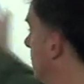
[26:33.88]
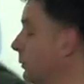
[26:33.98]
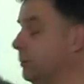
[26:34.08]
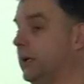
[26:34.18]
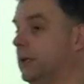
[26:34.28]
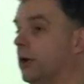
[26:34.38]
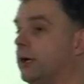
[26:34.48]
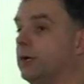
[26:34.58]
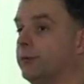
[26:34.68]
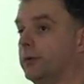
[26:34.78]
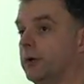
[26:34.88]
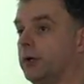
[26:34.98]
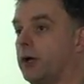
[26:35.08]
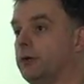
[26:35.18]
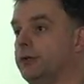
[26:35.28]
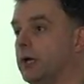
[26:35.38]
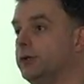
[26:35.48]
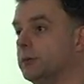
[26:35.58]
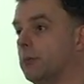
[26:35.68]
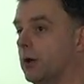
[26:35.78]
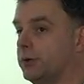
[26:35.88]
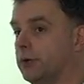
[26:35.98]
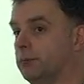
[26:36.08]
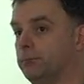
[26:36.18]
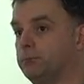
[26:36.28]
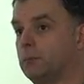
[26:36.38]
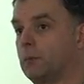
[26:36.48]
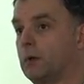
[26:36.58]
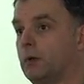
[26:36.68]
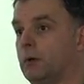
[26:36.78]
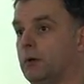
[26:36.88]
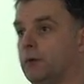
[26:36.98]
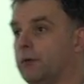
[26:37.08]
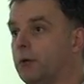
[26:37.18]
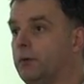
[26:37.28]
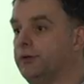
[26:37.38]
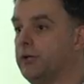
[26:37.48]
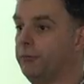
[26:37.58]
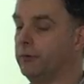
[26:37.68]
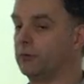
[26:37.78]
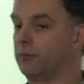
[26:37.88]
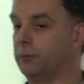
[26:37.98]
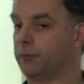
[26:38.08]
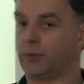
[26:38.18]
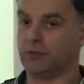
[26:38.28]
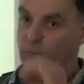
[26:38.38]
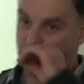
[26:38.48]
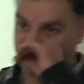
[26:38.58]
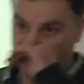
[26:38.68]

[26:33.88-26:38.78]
will be looking for a negotiation margin. So the difference between what